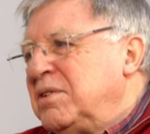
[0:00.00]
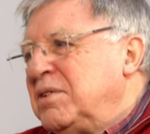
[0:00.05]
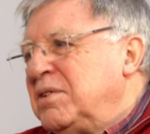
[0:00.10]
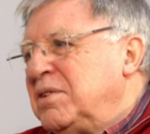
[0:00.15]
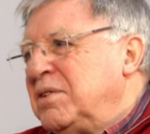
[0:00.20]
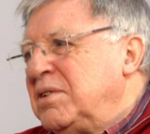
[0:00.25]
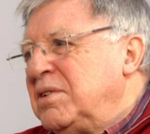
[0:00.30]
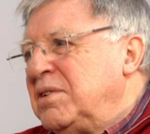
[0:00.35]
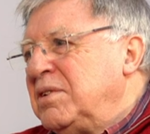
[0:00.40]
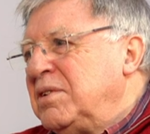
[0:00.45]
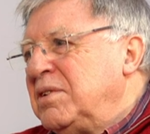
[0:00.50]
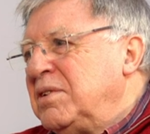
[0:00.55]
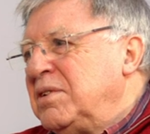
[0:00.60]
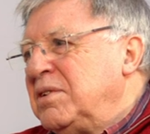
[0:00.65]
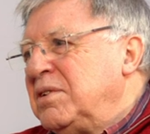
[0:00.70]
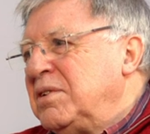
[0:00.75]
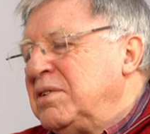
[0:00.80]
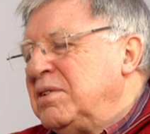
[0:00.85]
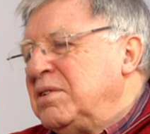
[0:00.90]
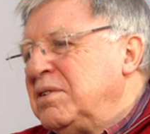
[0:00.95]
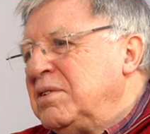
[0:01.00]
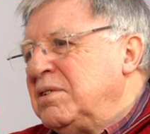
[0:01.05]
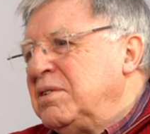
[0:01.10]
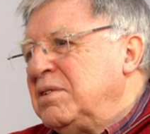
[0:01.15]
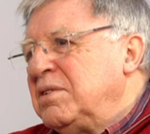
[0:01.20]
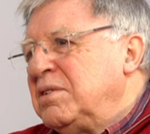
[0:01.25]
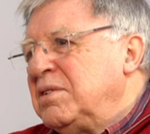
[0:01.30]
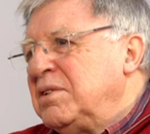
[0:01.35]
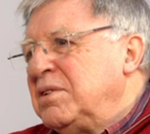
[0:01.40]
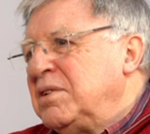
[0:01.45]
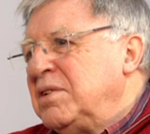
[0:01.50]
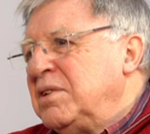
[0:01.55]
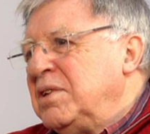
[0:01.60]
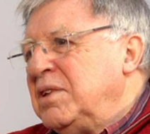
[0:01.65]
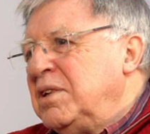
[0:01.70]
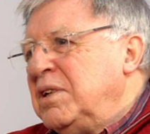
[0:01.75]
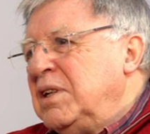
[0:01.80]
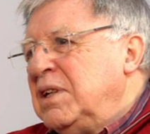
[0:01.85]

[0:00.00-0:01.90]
(no one is talking)